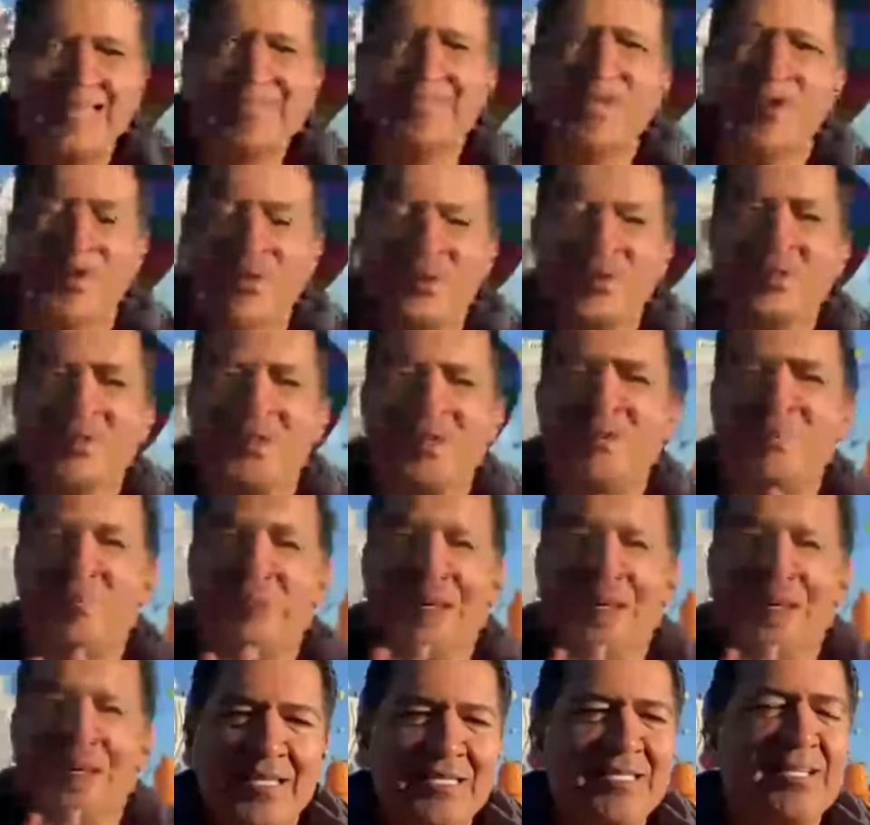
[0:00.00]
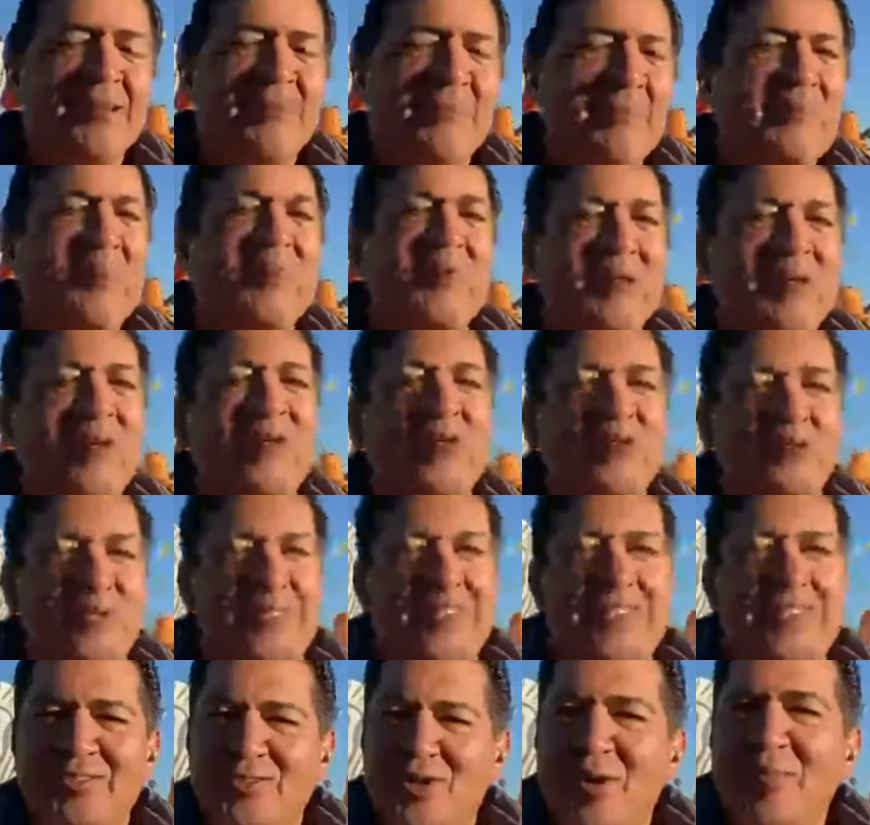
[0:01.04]
And so it's going to be it's going to be pretty cool to
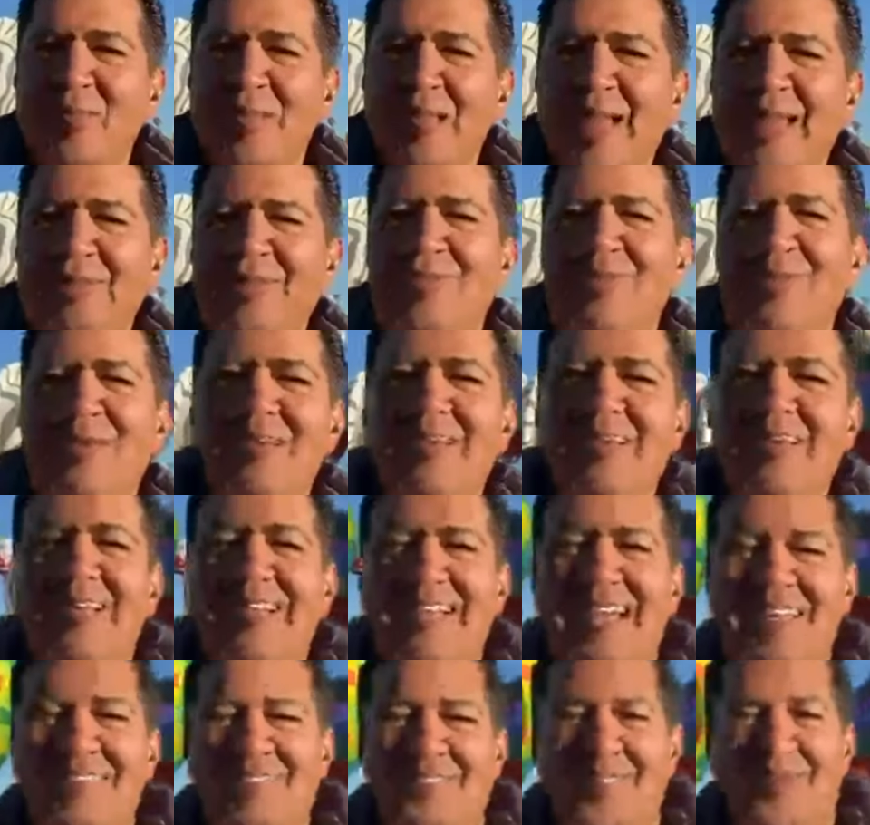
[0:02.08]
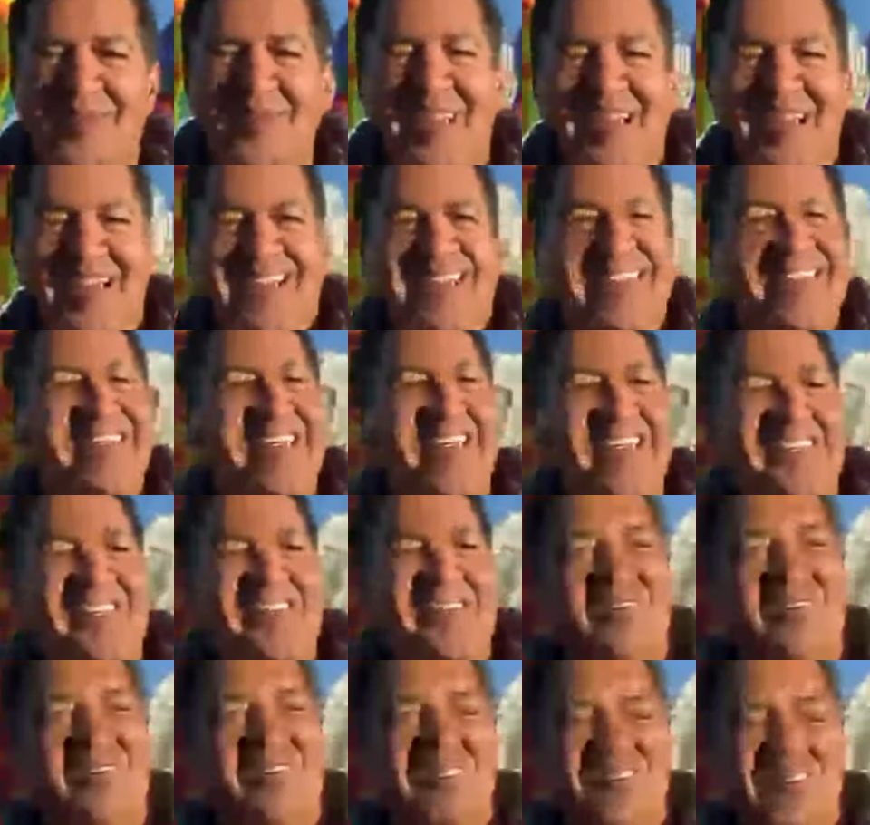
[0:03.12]
see. So I'm glad you're making that trip to San
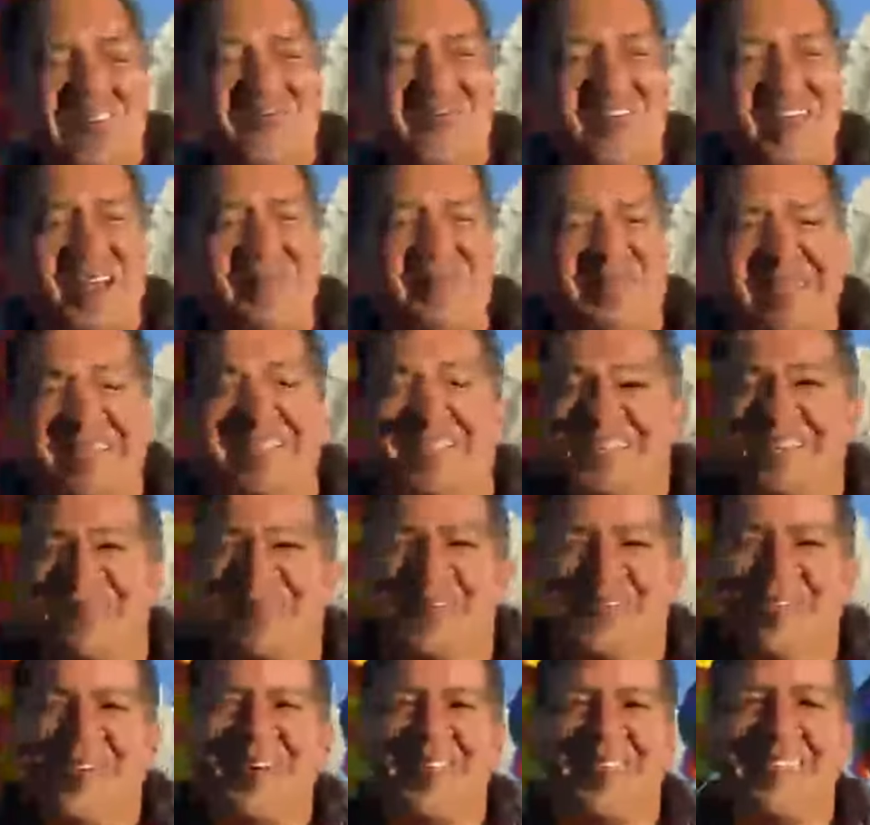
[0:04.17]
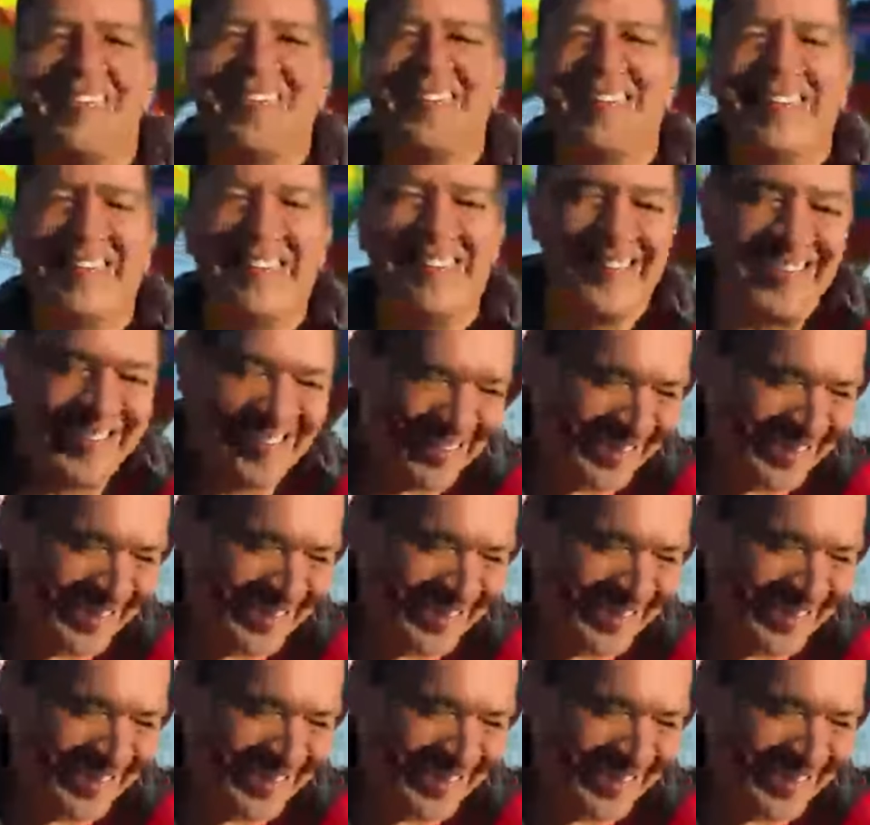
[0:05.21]
Antonio with your family. It's going to be worth it.